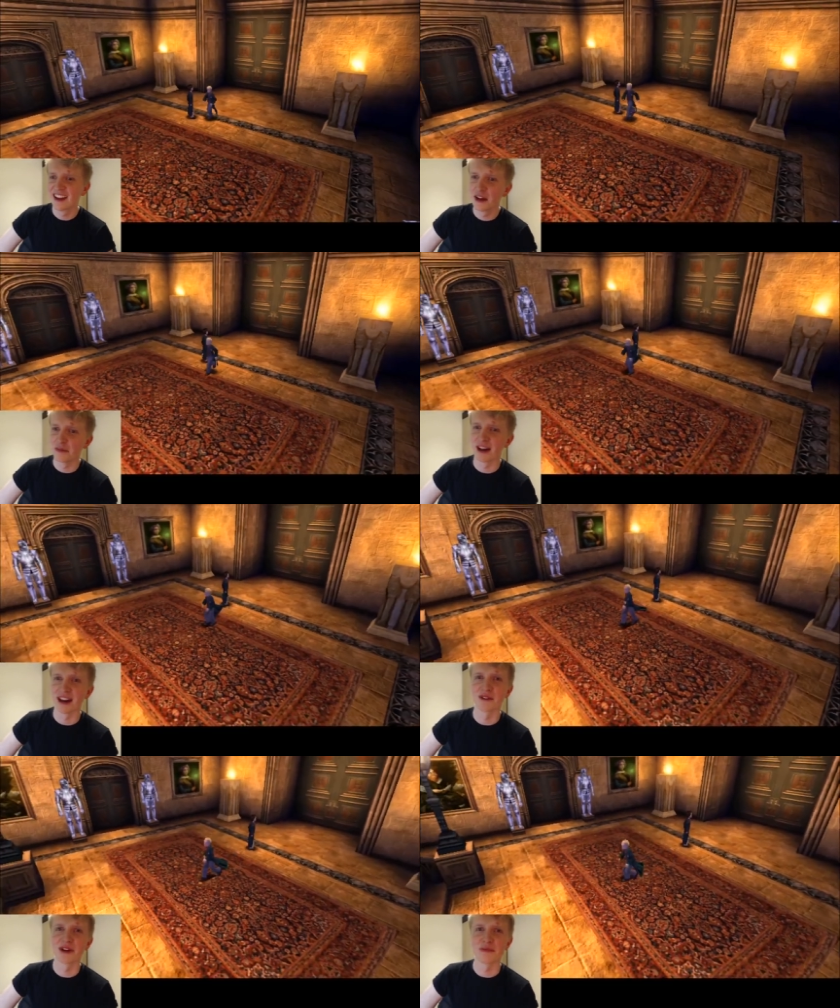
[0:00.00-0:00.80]
Man, I
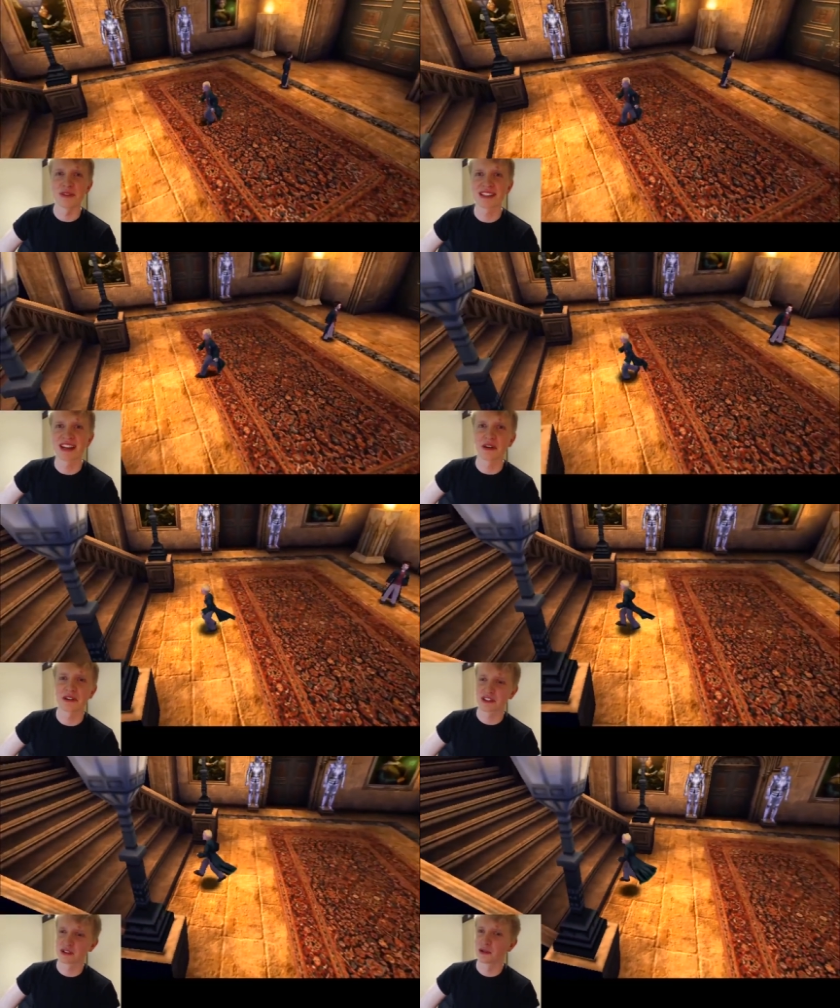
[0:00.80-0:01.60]
really missed out at
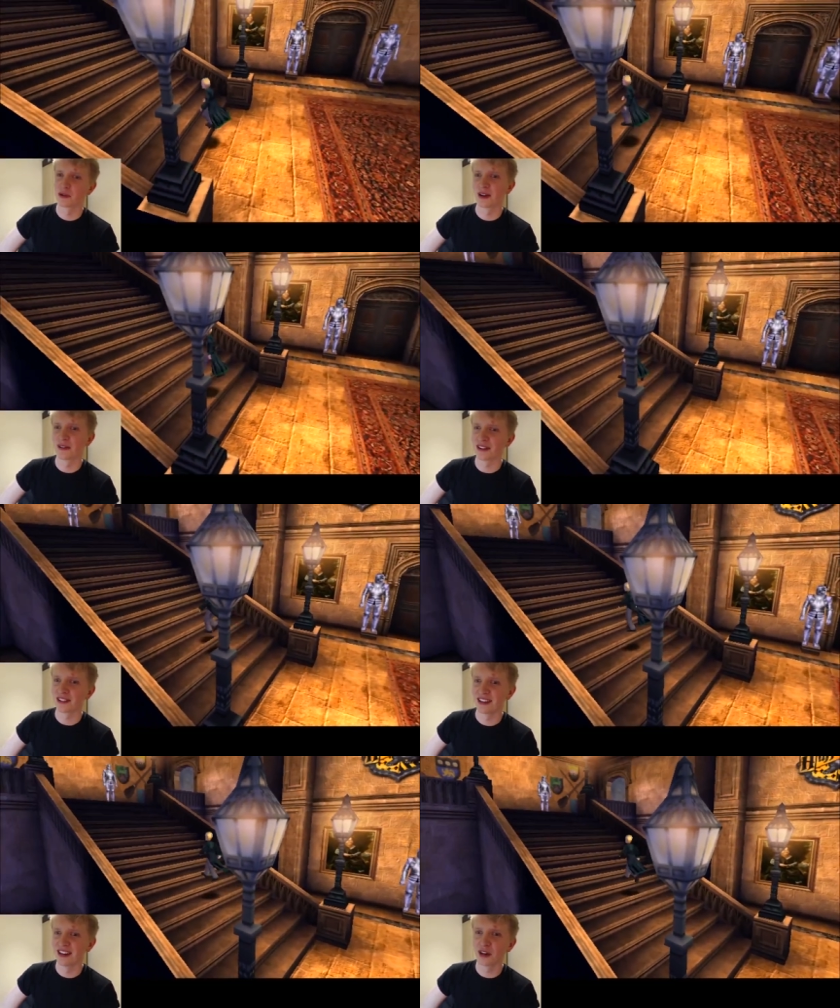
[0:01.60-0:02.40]
school. I would
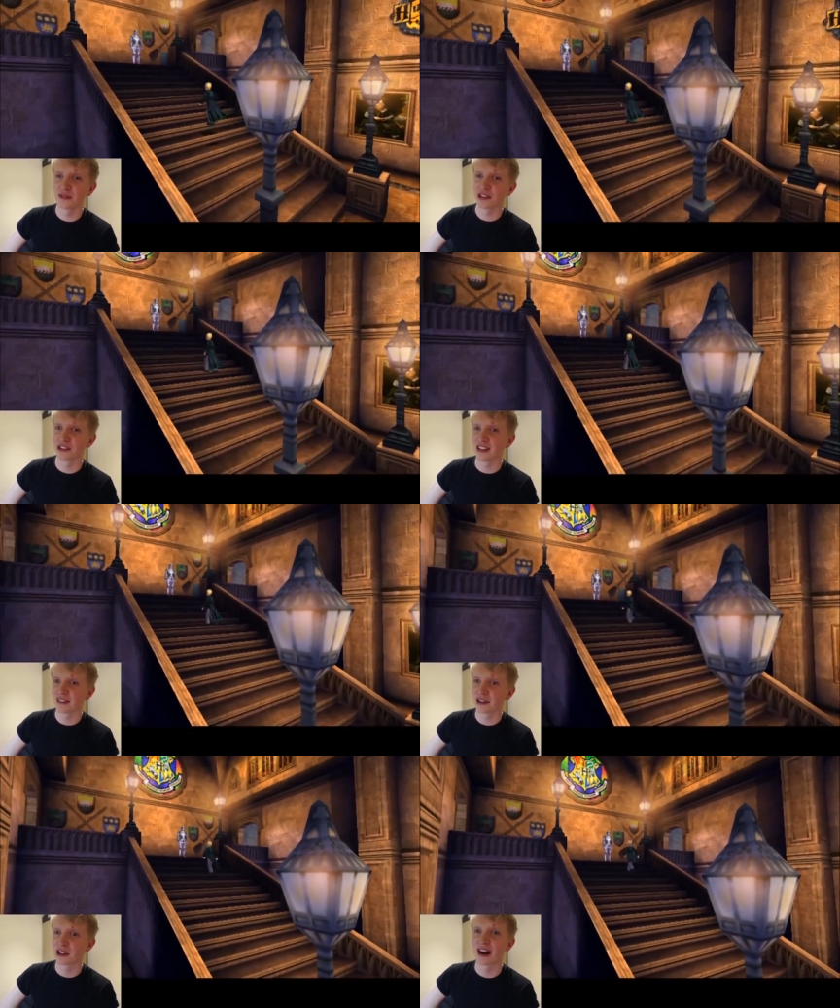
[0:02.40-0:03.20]
have loved to just
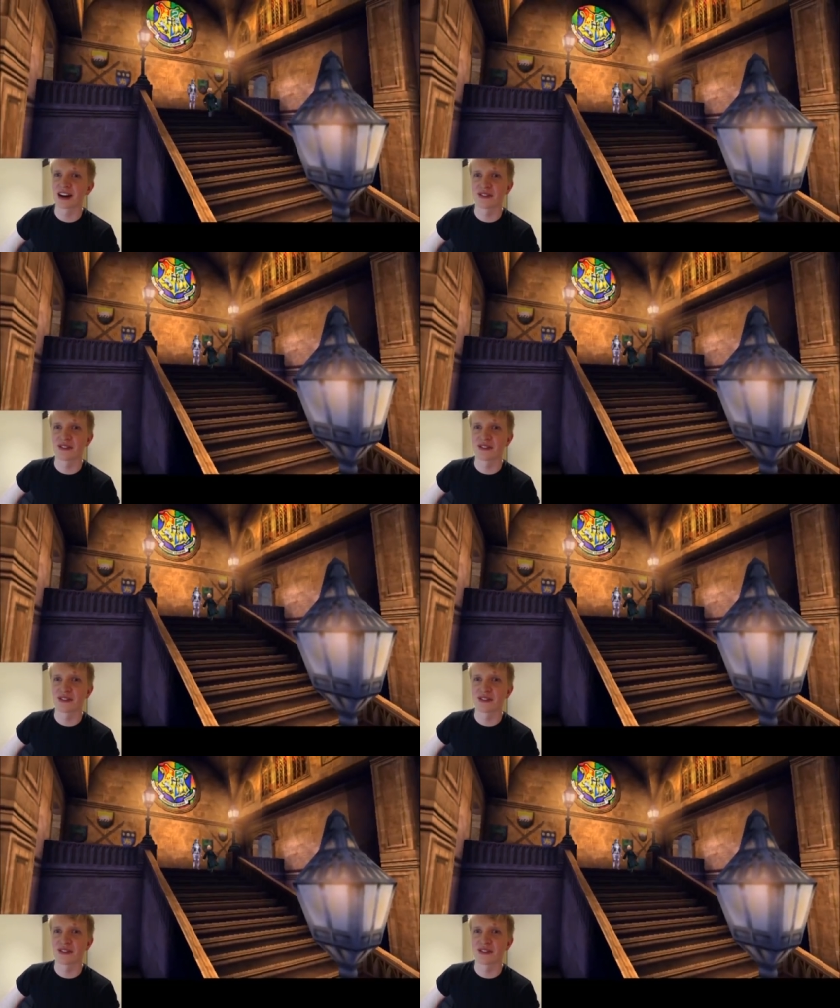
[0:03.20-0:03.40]
have cracker